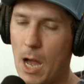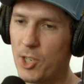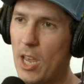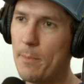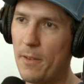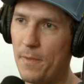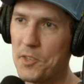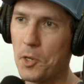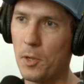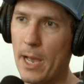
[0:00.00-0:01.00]
I just had my
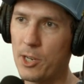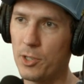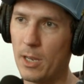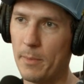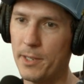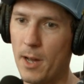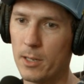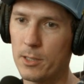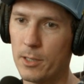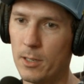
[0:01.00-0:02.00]
physical actually at my
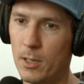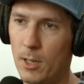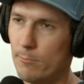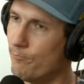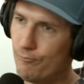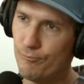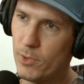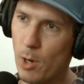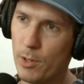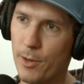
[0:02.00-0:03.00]
doctor.
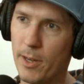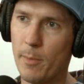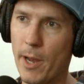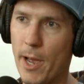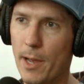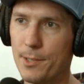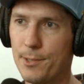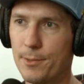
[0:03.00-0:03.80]
Don't go near my ass.